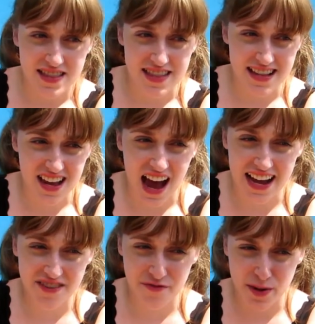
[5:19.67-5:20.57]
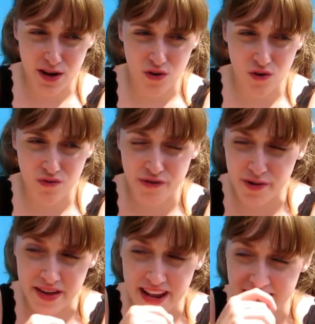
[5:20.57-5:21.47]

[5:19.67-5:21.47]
That's kind of been on hold for a minute